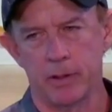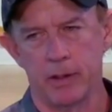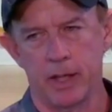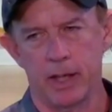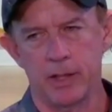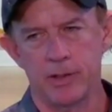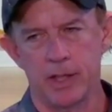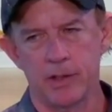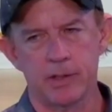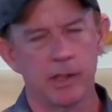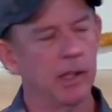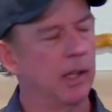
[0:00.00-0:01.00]
And he says,
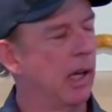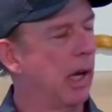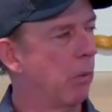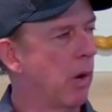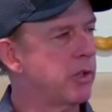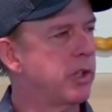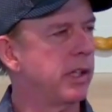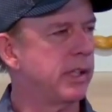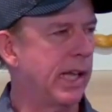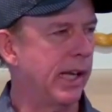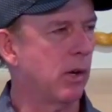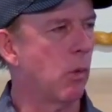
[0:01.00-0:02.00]
I want you to
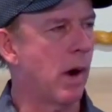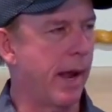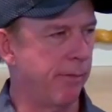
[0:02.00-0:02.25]
take a wife.